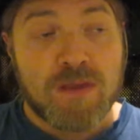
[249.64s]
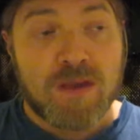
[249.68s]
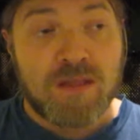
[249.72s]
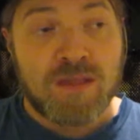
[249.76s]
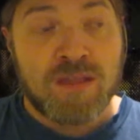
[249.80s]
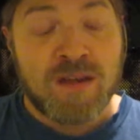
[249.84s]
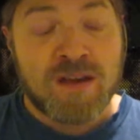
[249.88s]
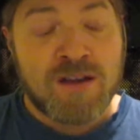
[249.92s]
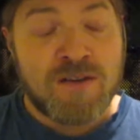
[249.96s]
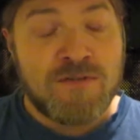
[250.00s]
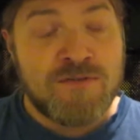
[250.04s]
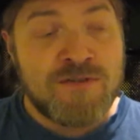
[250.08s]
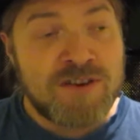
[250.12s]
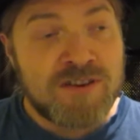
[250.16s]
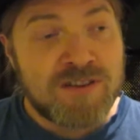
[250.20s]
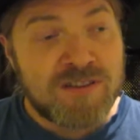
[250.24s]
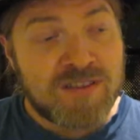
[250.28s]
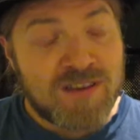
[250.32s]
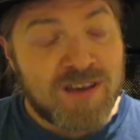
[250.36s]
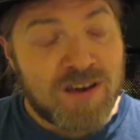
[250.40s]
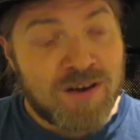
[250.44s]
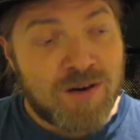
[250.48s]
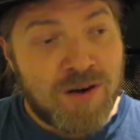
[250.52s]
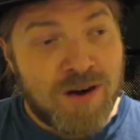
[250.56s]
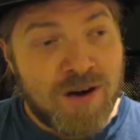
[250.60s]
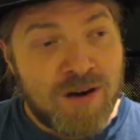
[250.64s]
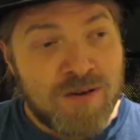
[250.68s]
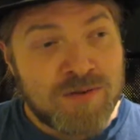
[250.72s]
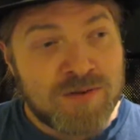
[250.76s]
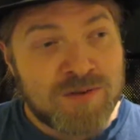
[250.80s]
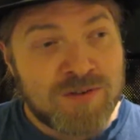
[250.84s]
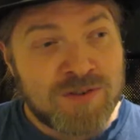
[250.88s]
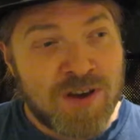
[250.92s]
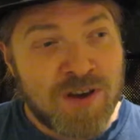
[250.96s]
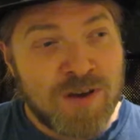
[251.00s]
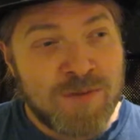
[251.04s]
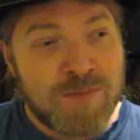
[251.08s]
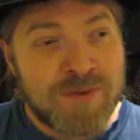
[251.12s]
like originally I
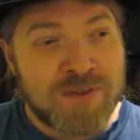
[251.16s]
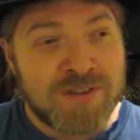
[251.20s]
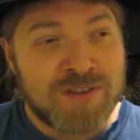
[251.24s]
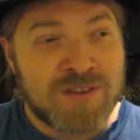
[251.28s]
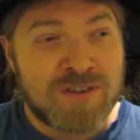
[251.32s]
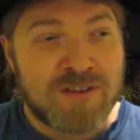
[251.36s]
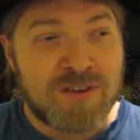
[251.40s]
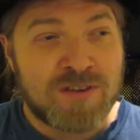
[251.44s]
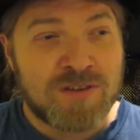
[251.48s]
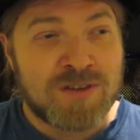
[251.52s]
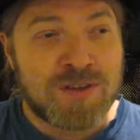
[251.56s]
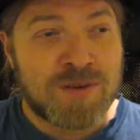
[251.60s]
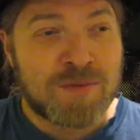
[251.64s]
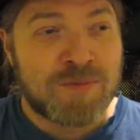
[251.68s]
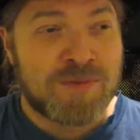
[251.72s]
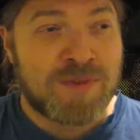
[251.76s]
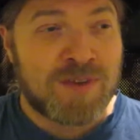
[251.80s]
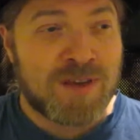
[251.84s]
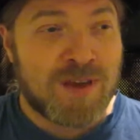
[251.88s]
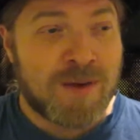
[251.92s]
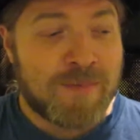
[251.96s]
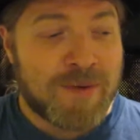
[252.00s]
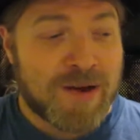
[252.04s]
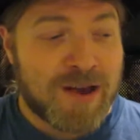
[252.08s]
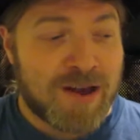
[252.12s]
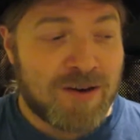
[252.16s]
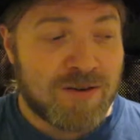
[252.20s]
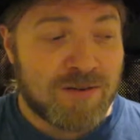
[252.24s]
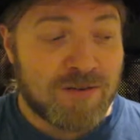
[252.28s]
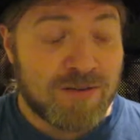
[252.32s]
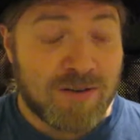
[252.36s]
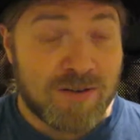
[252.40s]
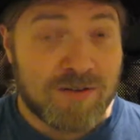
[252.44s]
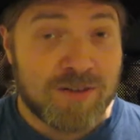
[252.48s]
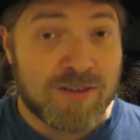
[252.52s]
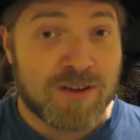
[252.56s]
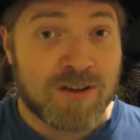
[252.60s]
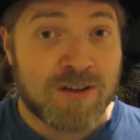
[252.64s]
was hoping to do something about
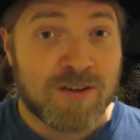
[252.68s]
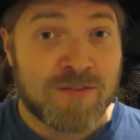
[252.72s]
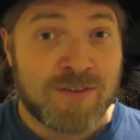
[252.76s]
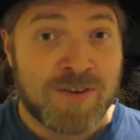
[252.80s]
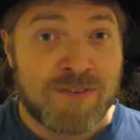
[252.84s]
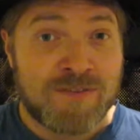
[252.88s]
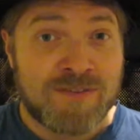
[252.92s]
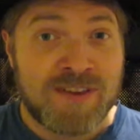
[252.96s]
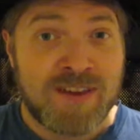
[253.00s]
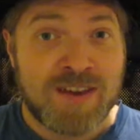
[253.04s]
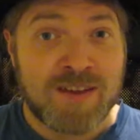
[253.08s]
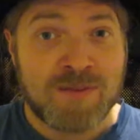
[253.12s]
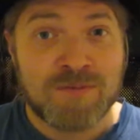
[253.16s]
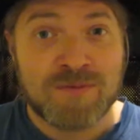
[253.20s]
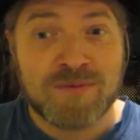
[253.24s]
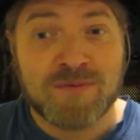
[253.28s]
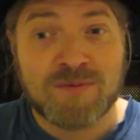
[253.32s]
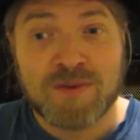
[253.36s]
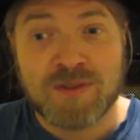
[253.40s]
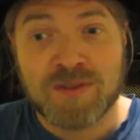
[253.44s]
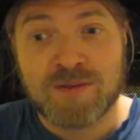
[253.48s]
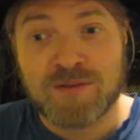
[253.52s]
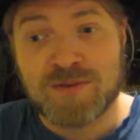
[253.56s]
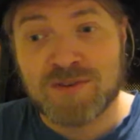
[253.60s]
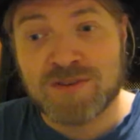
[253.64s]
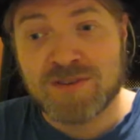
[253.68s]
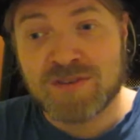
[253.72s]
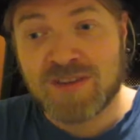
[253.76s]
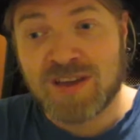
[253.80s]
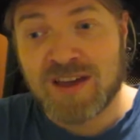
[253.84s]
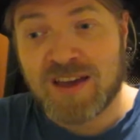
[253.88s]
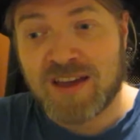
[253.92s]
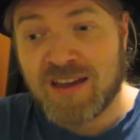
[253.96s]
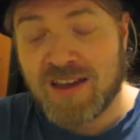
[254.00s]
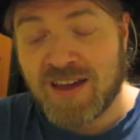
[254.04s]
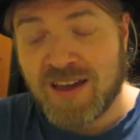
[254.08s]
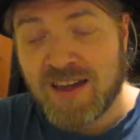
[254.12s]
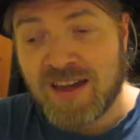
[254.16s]
Lonely Girl 15 when there was
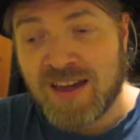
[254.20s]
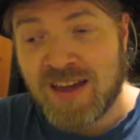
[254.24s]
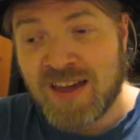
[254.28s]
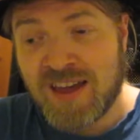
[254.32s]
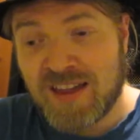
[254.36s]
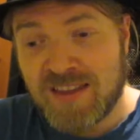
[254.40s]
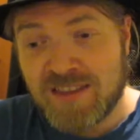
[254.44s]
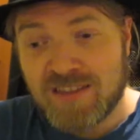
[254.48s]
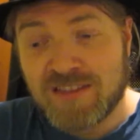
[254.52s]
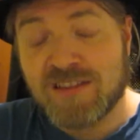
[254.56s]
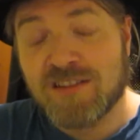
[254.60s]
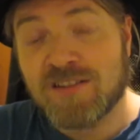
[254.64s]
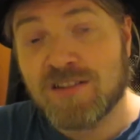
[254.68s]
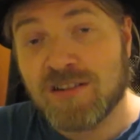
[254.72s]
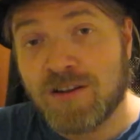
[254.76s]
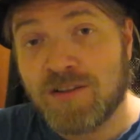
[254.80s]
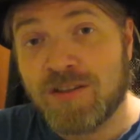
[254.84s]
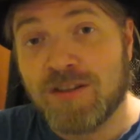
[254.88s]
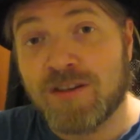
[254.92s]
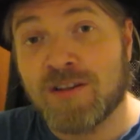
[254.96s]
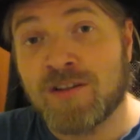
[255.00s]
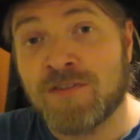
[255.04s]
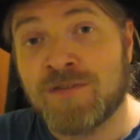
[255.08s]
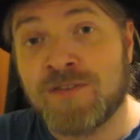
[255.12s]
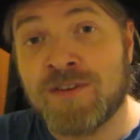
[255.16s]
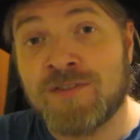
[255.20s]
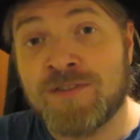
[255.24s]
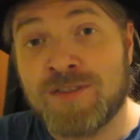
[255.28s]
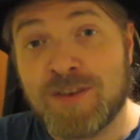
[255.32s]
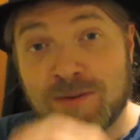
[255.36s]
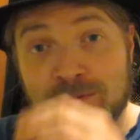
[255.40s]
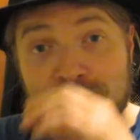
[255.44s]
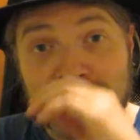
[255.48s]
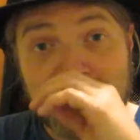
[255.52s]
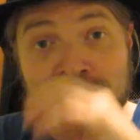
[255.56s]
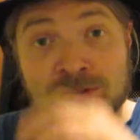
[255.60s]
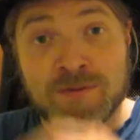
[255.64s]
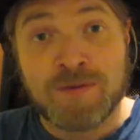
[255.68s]
that hint that Lonely Girl 15
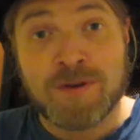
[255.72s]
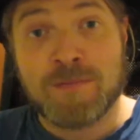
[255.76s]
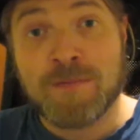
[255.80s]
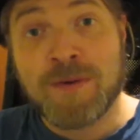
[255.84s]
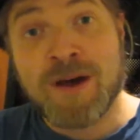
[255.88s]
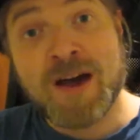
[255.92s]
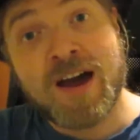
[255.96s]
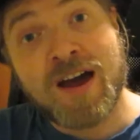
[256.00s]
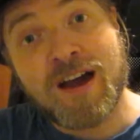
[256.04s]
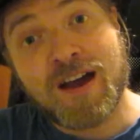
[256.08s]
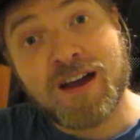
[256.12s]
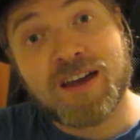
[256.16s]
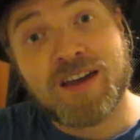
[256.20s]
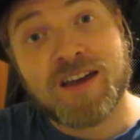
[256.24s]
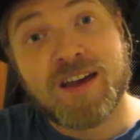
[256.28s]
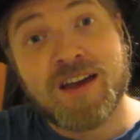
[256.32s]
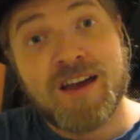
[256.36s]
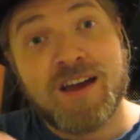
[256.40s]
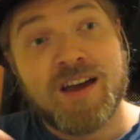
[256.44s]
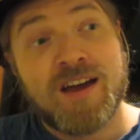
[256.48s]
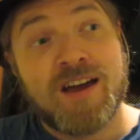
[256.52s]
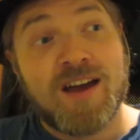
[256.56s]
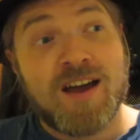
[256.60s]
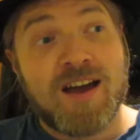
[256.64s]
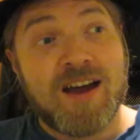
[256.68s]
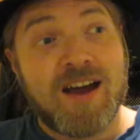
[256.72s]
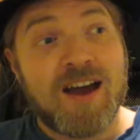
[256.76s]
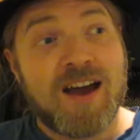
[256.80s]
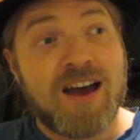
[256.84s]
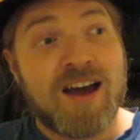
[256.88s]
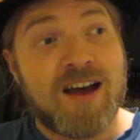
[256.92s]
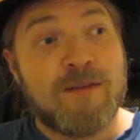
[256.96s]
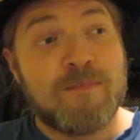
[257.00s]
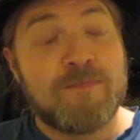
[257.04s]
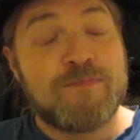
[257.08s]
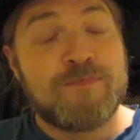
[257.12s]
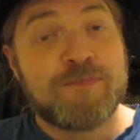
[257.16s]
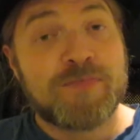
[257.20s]
was coming back,
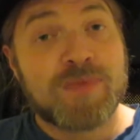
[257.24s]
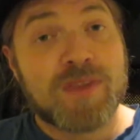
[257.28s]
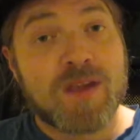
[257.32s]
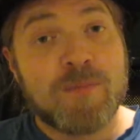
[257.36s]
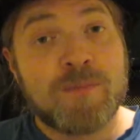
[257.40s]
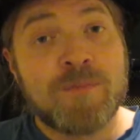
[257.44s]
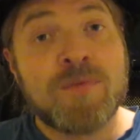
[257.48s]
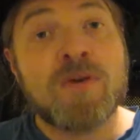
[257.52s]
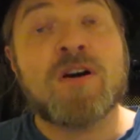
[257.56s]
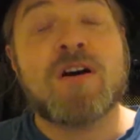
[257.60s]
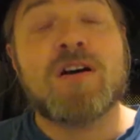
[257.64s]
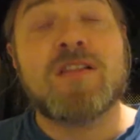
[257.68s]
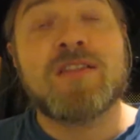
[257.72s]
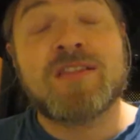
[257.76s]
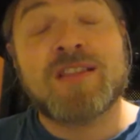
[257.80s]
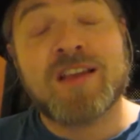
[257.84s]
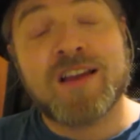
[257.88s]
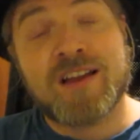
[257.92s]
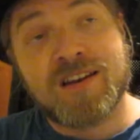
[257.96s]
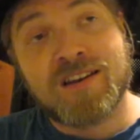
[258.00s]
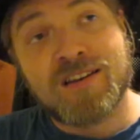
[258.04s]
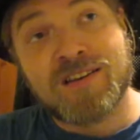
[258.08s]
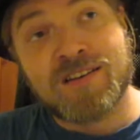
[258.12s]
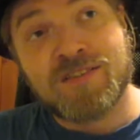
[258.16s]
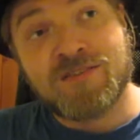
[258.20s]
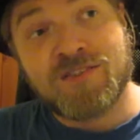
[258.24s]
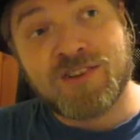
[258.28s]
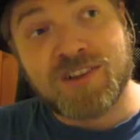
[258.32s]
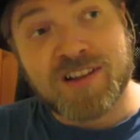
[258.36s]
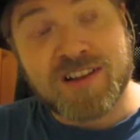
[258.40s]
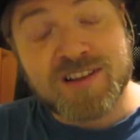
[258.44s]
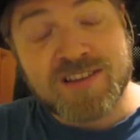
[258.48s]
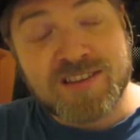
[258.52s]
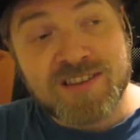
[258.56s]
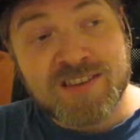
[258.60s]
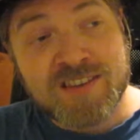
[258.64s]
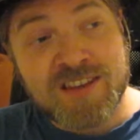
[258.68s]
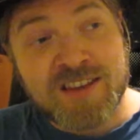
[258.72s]
but then
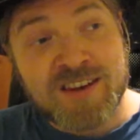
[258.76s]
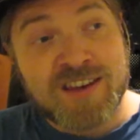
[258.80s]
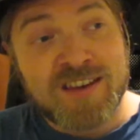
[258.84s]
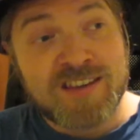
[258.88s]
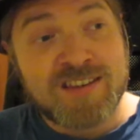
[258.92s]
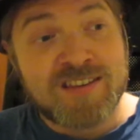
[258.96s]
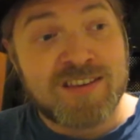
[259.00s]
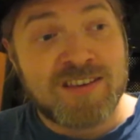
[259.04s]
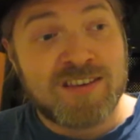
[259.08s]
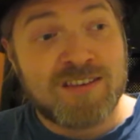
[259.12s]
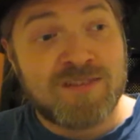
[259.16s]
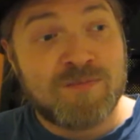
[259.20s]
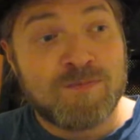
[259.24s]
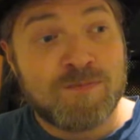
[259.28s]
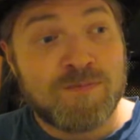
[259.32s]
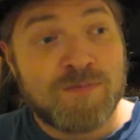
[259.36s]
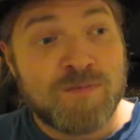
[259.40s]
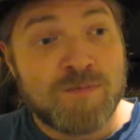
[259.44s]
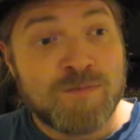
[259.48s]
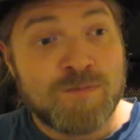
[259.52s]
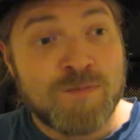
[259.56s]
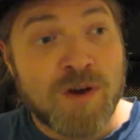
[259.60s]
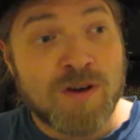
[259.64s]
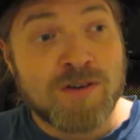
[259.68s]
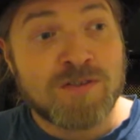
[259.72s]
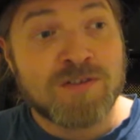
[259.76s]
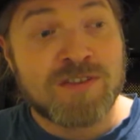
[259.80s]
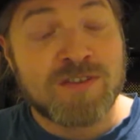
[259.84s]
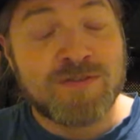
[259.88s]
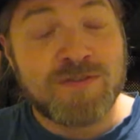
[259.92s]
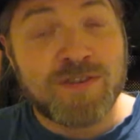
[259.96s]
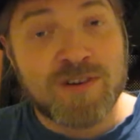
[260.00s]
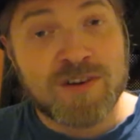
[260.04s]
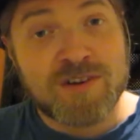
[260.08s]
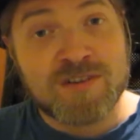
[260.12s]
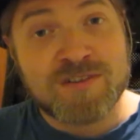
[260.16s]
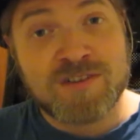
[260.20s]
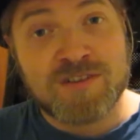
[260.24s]
realised 1080 mostly
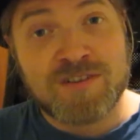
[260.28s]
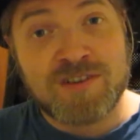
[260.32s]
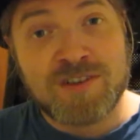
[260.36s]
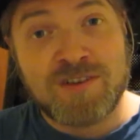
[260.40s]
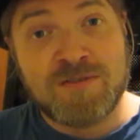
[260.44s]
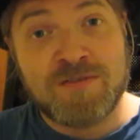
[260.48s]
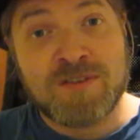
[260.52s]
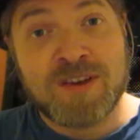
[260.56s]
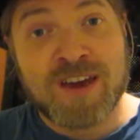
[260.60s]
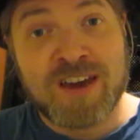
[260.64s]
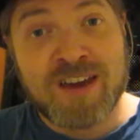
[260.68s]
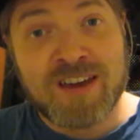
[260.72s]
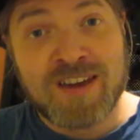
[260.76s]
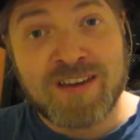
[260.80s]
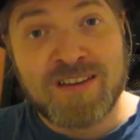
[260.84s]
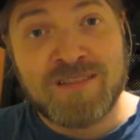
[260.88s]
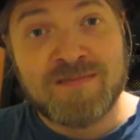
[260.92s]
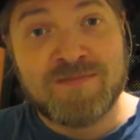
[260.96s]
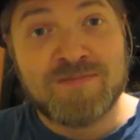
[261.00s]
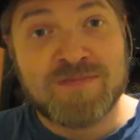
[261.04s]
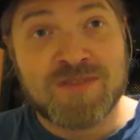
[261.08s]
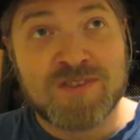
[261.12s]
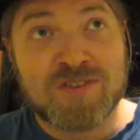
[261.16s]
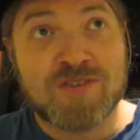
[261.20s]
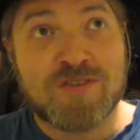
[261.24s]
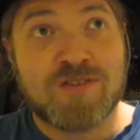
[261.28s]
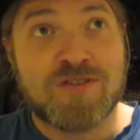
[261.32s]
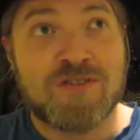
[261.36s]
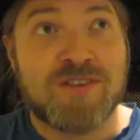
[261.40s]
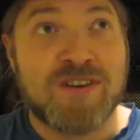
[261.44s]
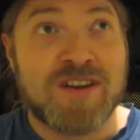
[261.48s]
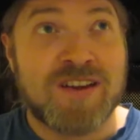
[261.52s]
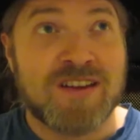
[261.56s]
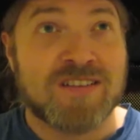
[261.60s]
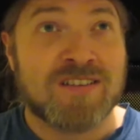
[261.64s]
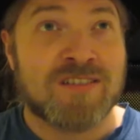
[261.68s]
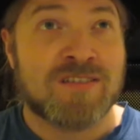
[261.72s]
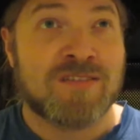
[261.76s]
focused on UK
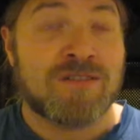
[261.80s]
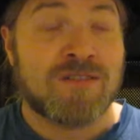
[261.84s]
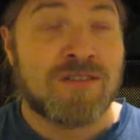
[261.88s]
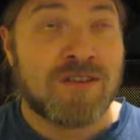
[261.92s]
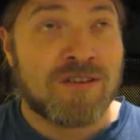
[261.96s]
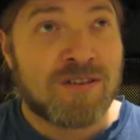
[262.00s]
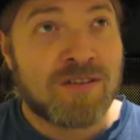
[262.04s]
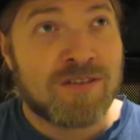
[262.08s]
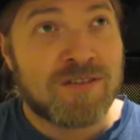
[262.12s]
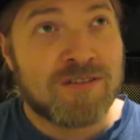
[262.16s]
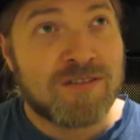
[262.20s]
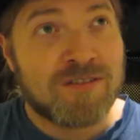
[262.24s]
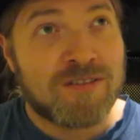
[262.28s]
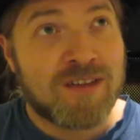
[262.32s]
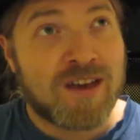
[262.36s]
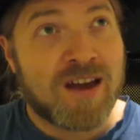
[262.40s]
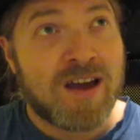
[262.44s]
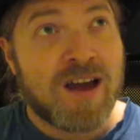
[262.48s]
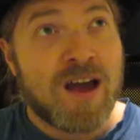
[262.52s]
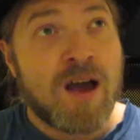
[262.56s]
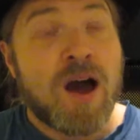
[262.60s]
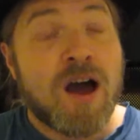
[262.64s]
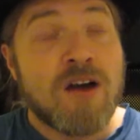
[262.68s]
stories, and I can't do that.